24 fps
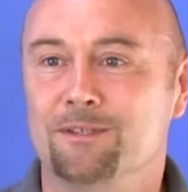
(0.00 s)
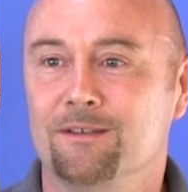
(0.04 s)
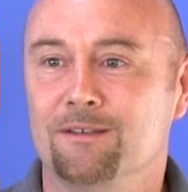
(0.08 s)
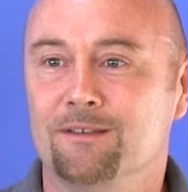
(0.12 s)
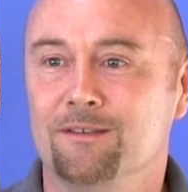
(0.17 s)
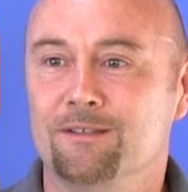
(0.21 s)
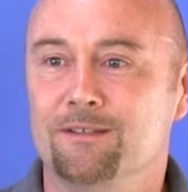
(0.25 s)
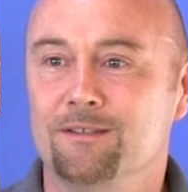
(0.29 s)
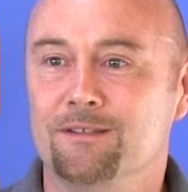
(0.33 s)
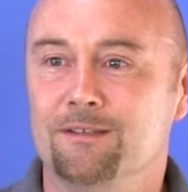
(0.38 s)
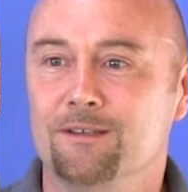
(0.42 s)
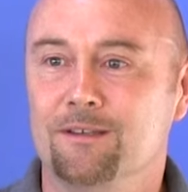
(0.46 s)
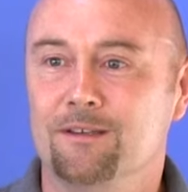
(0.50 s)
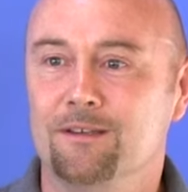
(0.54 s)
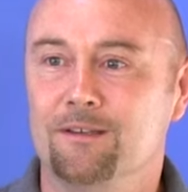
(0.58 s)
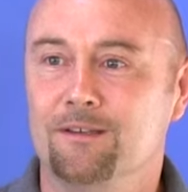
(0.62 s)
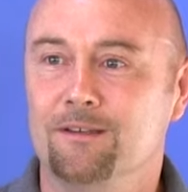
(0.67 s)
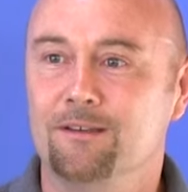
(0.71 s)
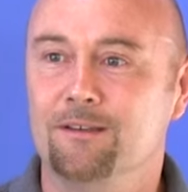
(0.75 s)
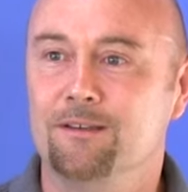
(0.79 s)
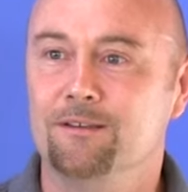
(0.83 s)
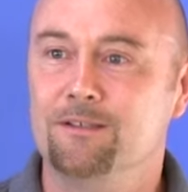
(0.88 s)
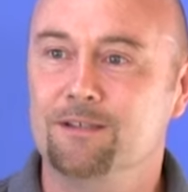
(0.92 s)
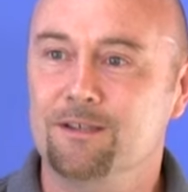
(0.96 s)
And,
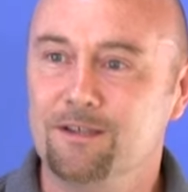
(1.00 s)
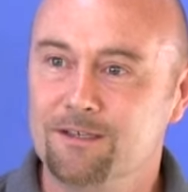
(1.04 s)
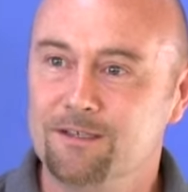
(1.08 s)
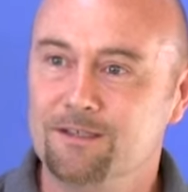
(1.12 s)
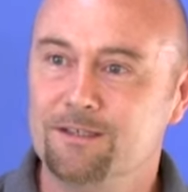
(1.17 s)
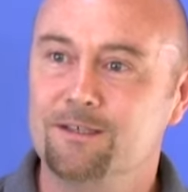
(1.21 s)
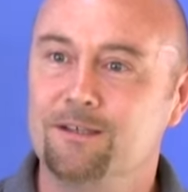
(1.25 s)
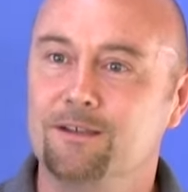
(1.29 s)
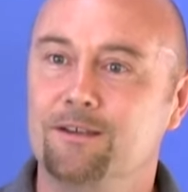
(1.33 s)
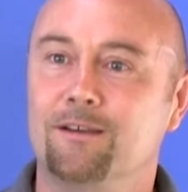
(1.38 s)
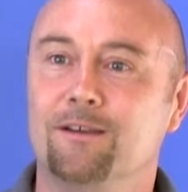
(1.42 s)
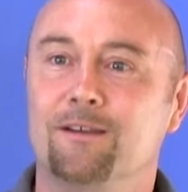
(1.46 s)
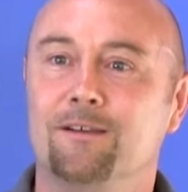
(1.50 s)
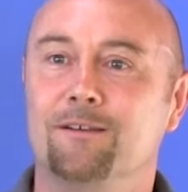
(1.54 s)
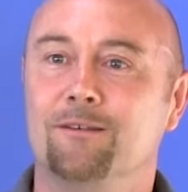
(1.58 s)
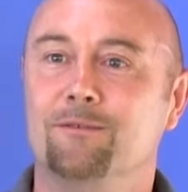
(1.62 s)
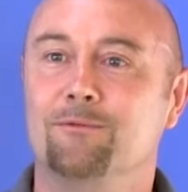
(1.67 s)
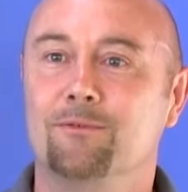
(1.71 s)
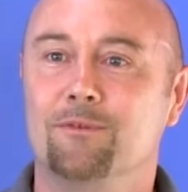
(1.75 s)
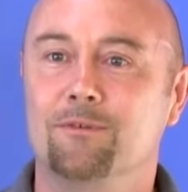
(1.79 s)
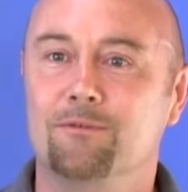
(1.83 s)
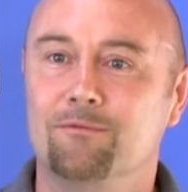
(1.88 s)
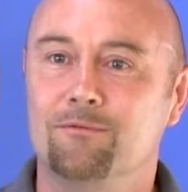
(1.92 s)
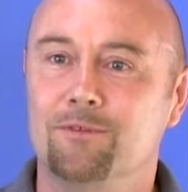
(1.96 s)
and just to
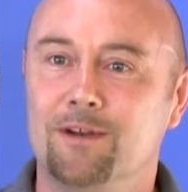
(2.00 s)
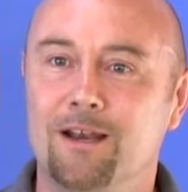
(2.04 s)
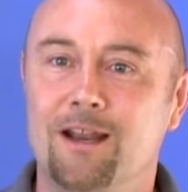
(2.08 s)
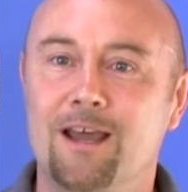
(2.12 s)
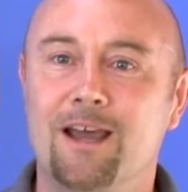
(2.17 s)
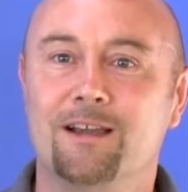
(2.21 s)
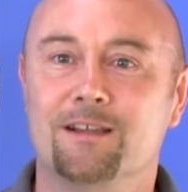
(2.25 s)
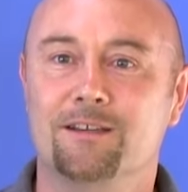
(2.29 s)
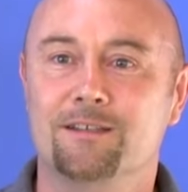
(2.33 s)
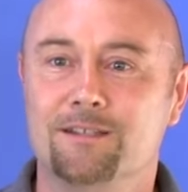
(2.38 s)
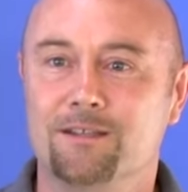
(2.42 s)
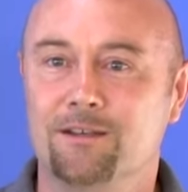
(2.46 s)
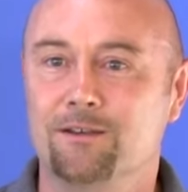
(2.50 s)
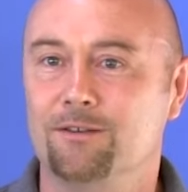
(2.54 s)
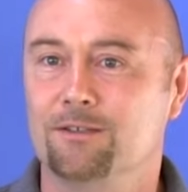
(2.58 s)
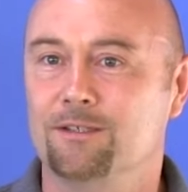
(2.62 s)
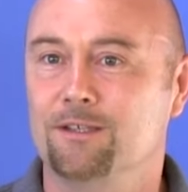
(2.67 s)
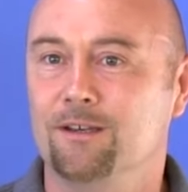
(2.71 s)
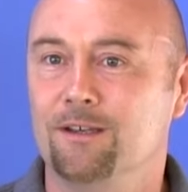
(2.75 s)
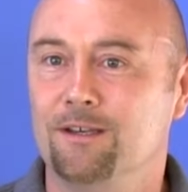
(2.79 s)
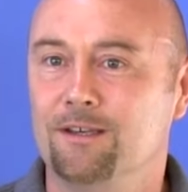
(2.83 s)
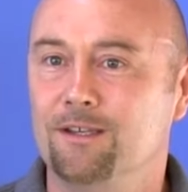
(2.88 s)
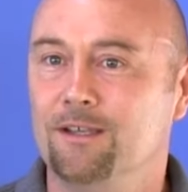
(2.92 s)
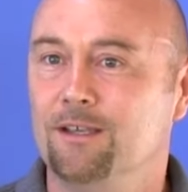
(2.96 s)
relax those
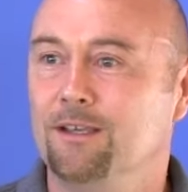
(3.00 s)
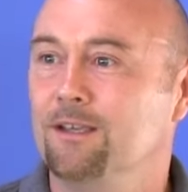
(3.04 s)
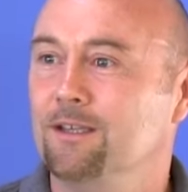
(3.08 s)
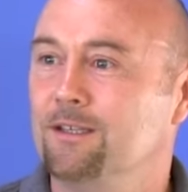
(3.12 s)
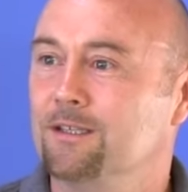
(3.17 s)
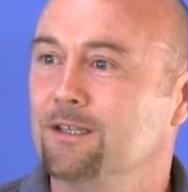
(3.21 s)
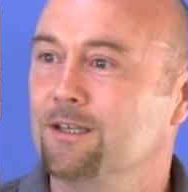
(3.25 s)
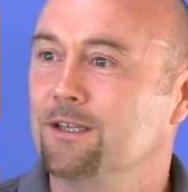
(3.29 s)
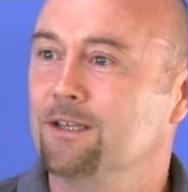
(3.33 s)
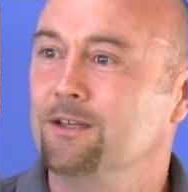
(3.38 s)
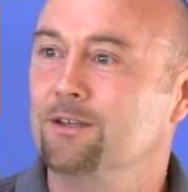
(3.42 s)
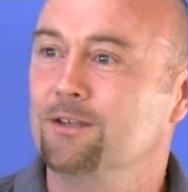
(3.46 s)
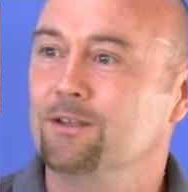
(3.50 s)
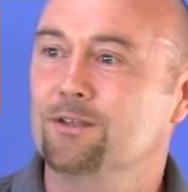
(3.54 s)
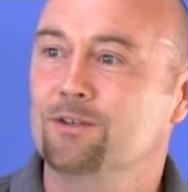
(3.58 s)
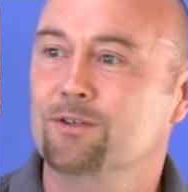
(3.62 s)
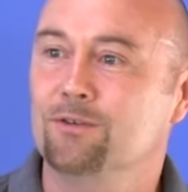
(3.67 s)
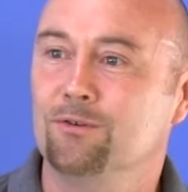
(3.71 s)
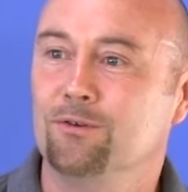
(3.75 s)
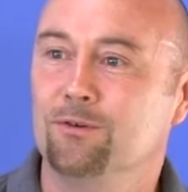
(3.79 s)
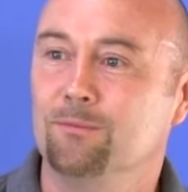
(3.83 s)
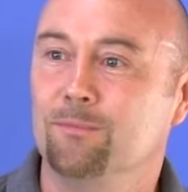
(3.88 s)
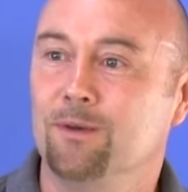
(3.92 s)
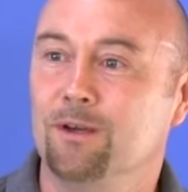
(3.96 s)
ideas in each
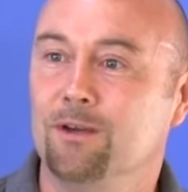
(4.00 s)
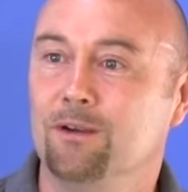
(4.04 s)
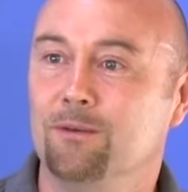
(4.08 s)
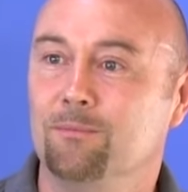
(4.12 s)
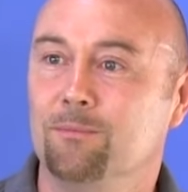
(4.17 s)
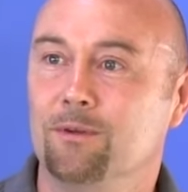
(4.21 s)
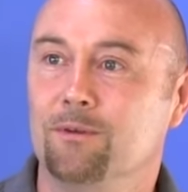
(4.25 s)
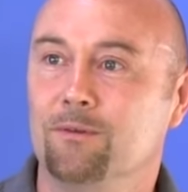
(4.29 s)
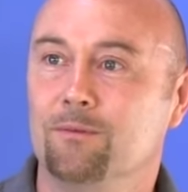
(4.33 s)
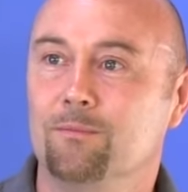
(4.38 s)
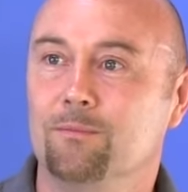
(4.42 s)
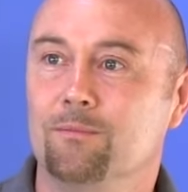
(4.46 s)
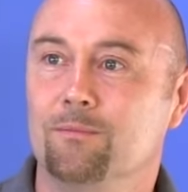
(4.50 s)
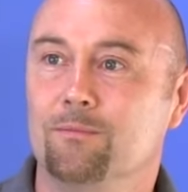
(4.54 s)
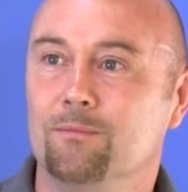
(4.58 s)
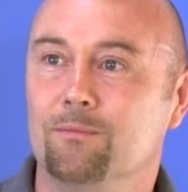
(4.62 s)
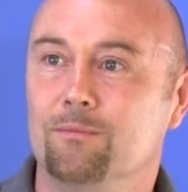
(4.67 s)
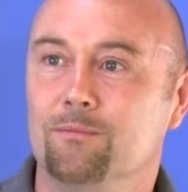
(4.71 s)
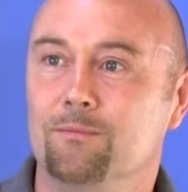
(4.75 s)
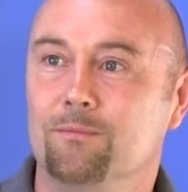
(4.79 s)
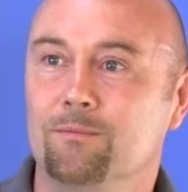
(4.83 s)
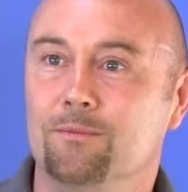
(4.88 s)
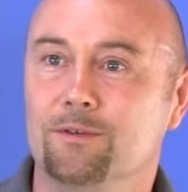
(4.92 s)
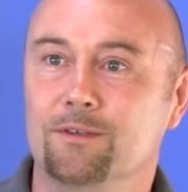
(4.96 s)
short moment
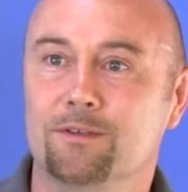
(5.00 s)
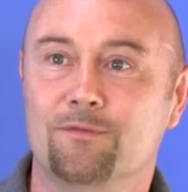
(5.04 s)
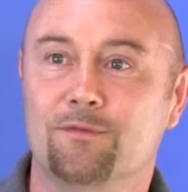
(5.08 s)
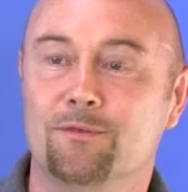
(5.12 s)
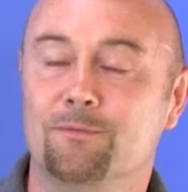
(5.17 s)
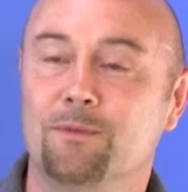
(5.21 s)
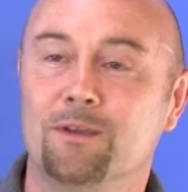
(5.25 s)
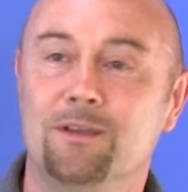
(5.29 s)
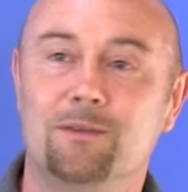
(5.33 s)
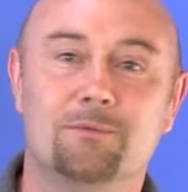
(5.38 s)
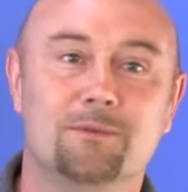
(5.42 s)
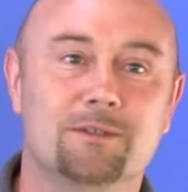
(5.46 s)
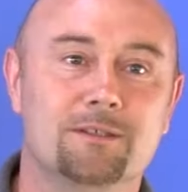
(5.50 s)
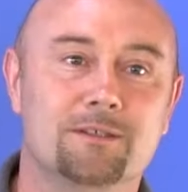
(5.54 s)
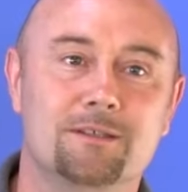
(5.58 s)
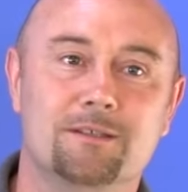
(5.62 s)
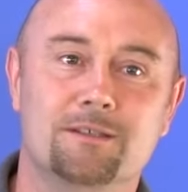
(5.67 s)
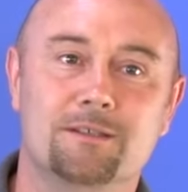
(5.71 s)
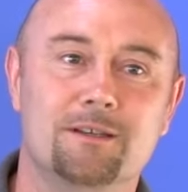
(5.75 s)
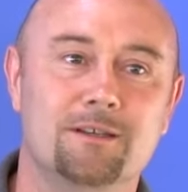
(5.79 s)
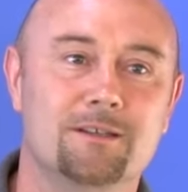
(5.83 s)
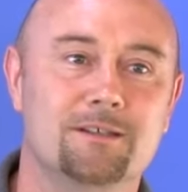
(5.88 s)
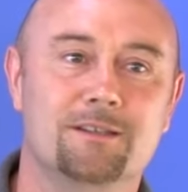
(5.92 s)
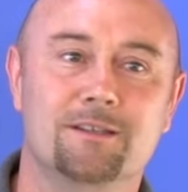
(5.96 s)
was, for me, was
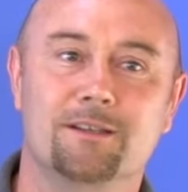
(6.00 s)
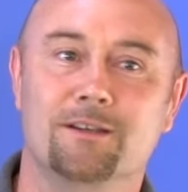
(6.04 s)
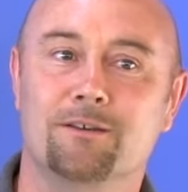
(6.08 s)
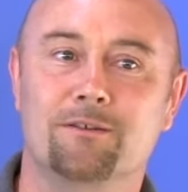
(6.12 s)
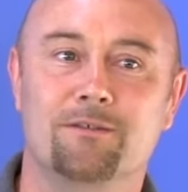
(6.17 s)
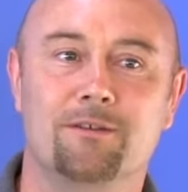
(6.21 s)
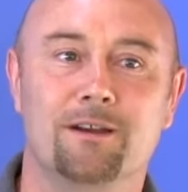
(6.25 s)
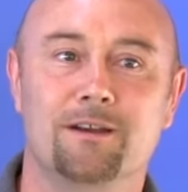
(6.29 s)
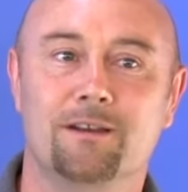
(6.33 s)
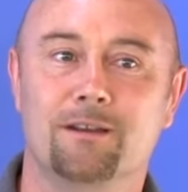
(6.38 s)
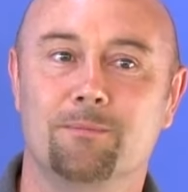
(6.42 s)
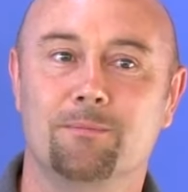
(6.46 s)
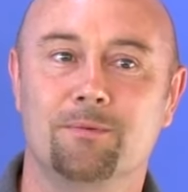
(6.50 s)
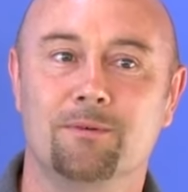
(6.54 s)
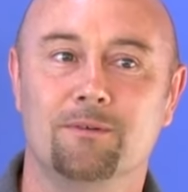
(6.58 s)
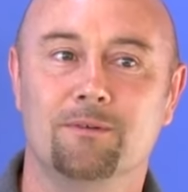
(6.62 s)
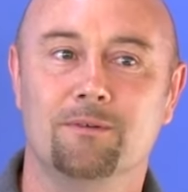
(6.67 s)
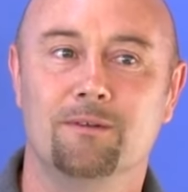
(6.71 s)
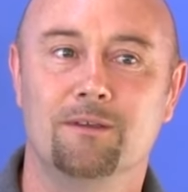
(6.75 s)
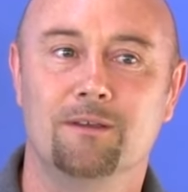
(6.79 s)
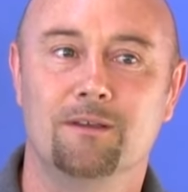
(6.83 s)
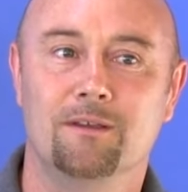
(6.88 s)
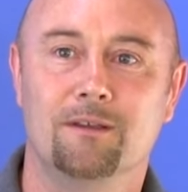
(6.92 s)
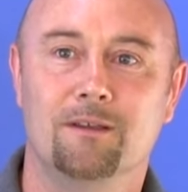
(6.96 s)
just
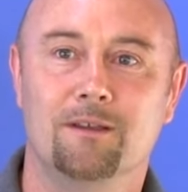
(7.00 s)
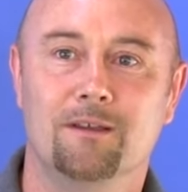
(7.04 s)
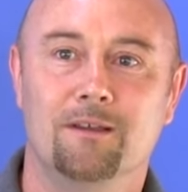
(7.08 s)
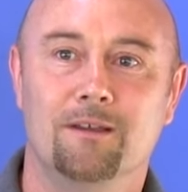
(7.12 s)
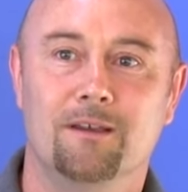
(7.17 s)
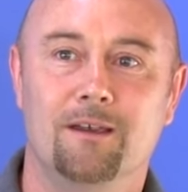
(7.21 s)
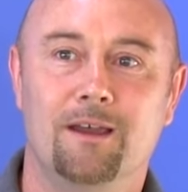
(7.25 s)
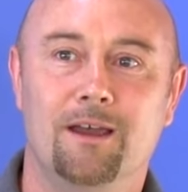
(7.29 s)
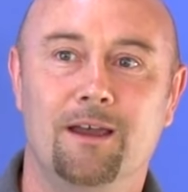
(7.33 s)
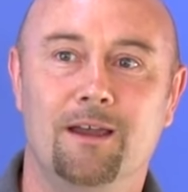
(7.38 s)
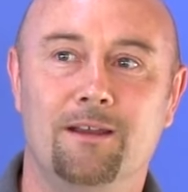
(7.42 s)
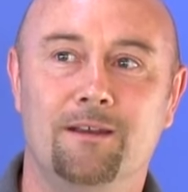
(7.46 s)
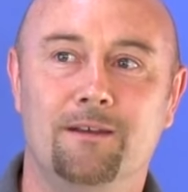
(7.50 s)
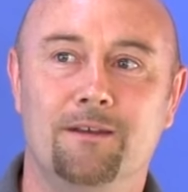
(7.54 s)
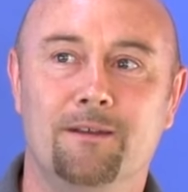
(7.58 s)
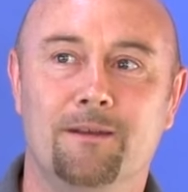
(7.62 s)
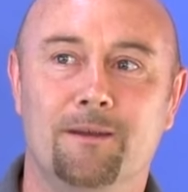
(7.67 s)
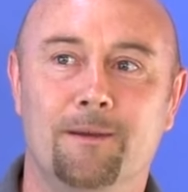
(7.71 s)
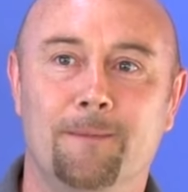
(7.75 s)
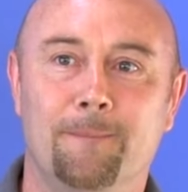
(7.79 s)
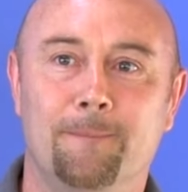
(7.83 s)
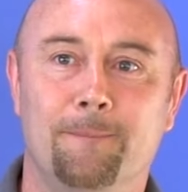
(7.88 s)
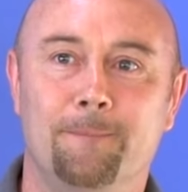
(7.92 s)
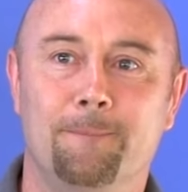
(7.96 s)
incredible. And
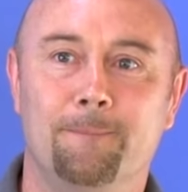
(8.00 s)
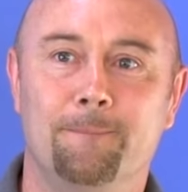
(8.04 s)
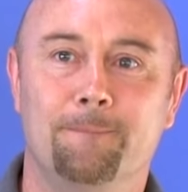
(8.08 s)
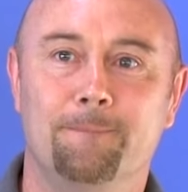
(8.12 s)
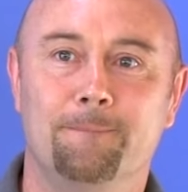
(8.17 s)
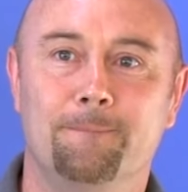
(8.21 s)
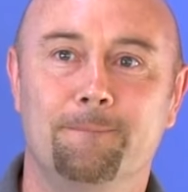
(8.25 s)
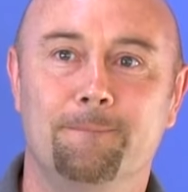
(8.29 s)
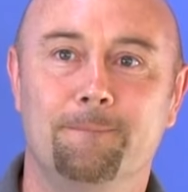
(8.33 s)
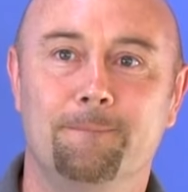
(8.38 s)
um,